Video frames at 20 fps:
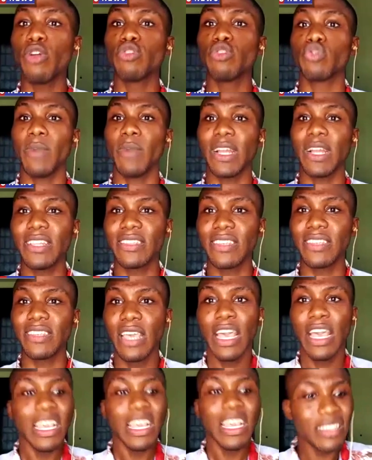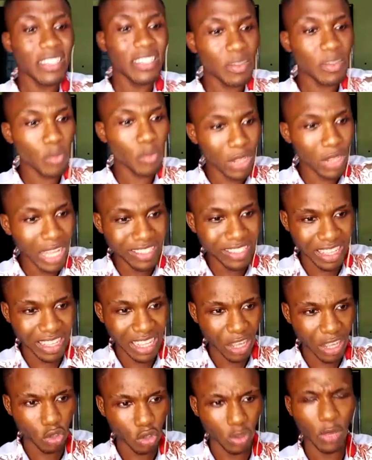humanity? The smaller
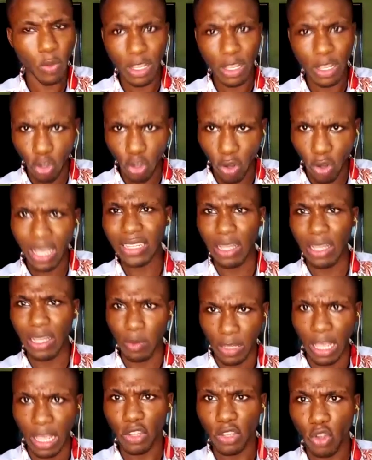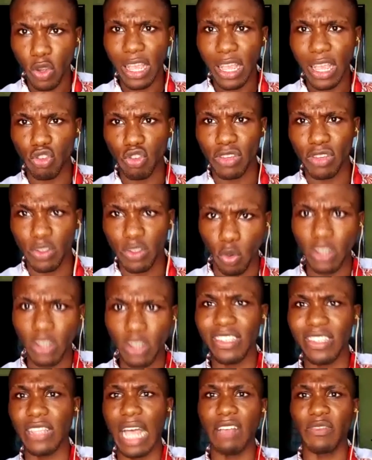generation, they are younger children watching
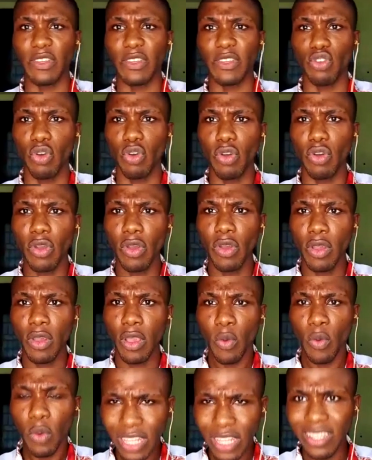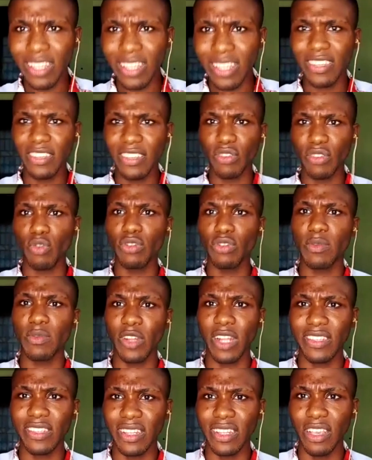that video. What are they teaching those smaller
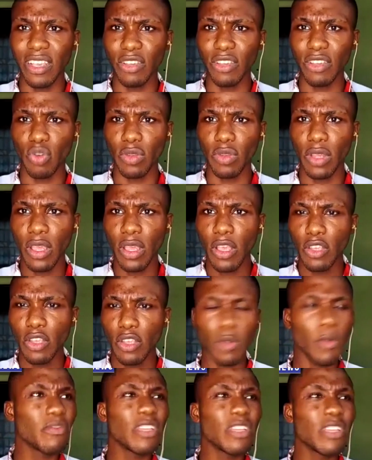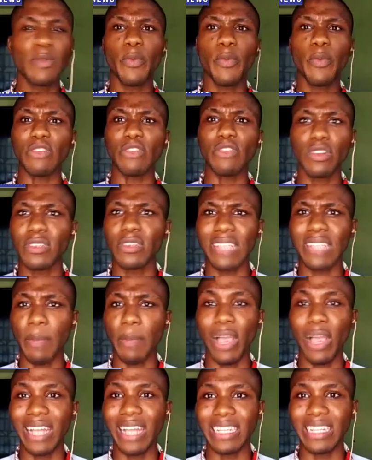generation? Some of these people they are pure
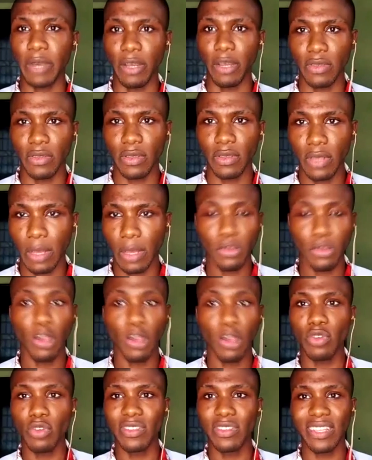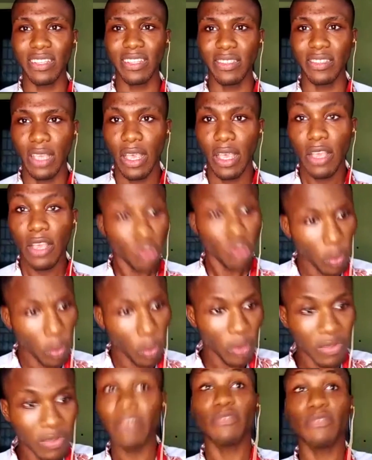animals. I'm sorry to say this. Some of
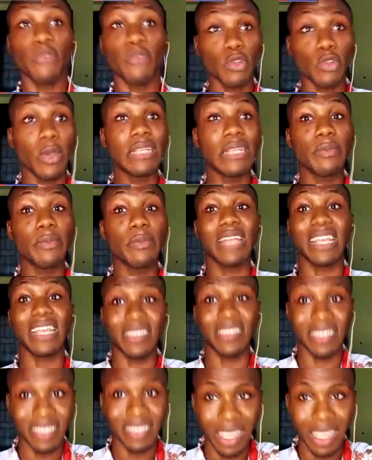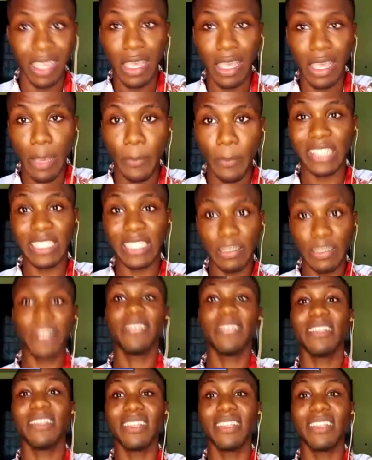them, for anybody that is there participating
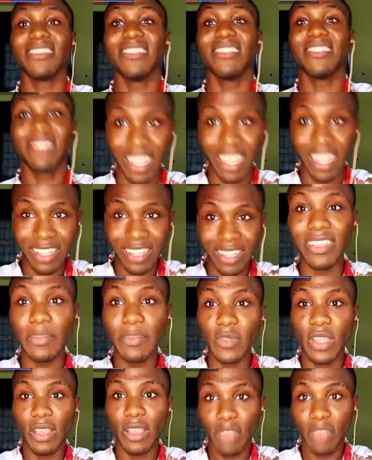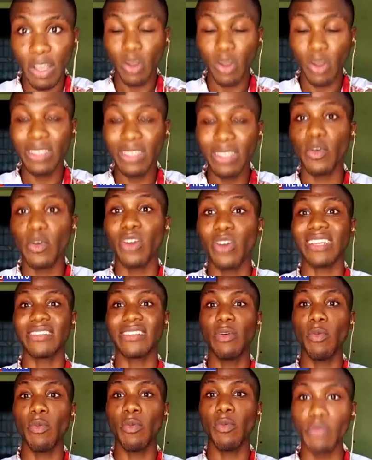in it, chanting, recording, because I saw
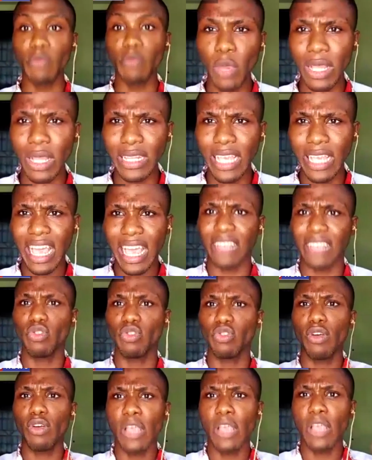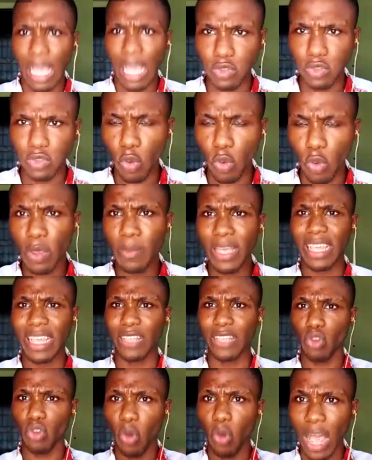women, I saw women, I
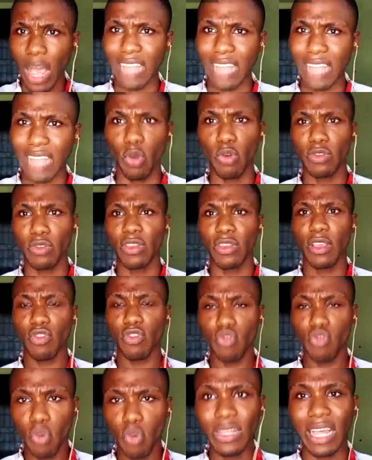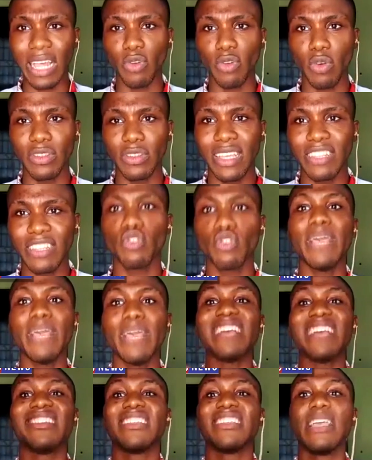saw adults, grown adults, they should be
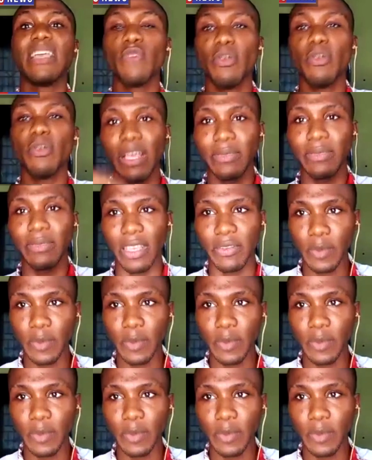ashamed of themselves.